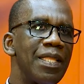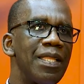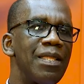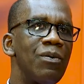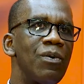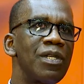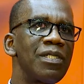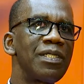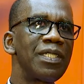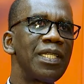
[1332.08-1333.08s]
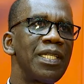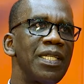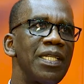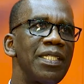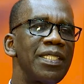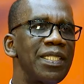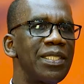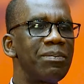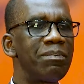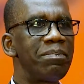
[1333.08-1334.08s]
The world is such
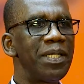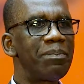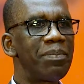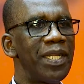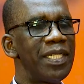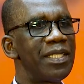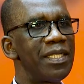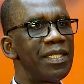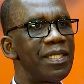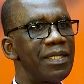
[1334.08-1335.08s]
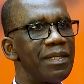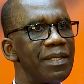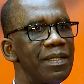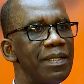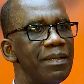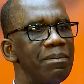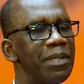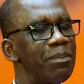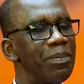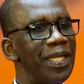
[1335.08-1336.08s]
a big place
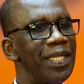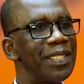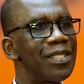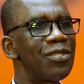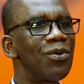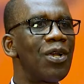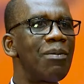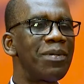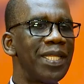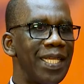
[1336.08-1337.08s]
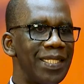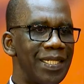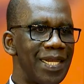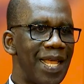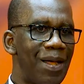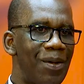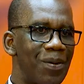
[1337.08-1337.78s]
and so complicated now.